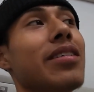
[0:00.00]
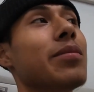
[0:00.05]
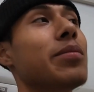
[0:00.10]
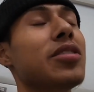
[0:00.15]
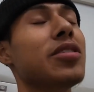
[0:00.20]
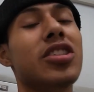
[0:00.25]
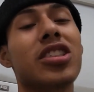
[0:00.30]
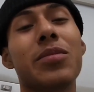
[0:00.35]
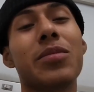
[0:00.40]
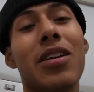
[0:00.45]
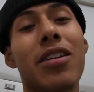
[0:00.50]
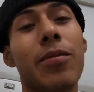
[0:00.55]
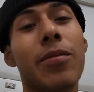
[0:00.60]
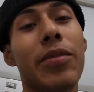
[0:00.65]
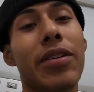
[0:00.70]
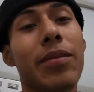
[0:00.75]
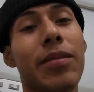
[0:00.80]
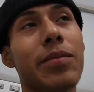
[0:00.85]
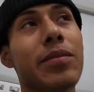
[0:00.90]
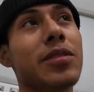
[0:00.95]
it, but she's about to
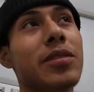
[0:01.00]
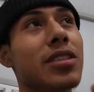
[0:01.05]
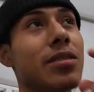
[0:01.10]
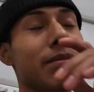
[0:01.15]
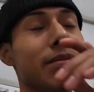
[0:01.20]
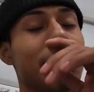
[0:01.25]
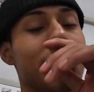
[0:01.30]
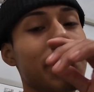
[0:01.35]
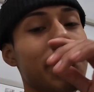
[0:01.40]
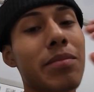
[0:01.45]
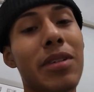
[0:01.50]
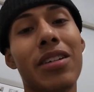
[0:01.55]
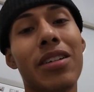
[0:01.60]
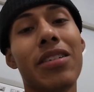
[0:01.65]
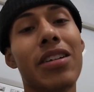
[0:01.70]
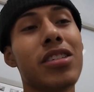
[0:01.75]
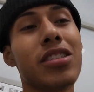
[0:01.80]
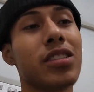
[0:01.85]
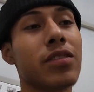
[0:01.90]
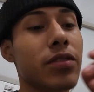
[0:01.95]
bring some
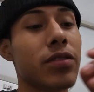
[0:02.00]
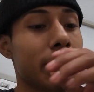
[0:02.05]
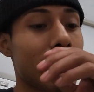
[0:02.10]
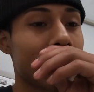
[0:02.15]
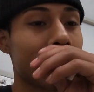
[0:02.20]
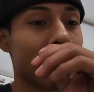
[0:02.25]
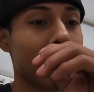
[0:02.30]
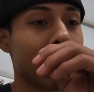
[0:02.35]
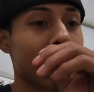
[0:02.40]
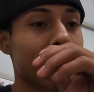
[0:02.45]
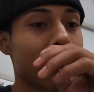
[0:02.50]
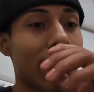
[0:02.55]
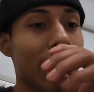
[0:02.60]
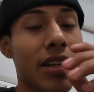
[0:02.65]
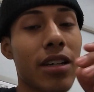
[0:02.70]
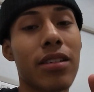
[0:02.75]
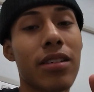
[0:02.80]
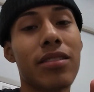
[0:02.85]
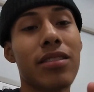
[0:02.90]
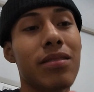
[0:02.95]
medication for myself so I
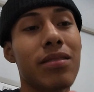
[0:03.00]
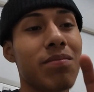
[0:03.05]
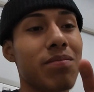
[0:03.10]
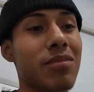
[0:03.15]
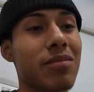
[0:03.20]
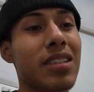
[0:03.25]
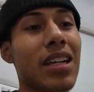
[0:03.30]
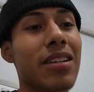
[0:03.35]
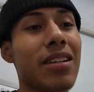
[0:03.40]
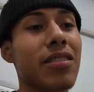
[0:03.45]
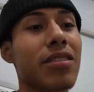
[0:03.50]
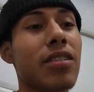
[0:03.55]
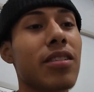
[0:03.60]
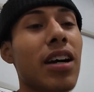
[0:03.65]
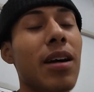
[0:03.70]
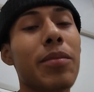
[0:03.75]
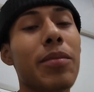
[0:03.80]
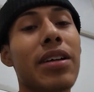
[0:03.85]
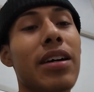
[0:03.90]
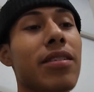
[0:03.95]
could kind of
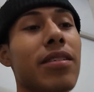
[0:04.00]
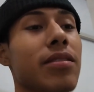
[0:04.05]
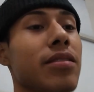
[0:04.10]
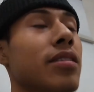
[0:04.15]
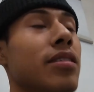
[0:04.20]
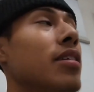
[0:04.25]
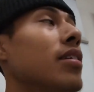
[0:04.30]
calm down.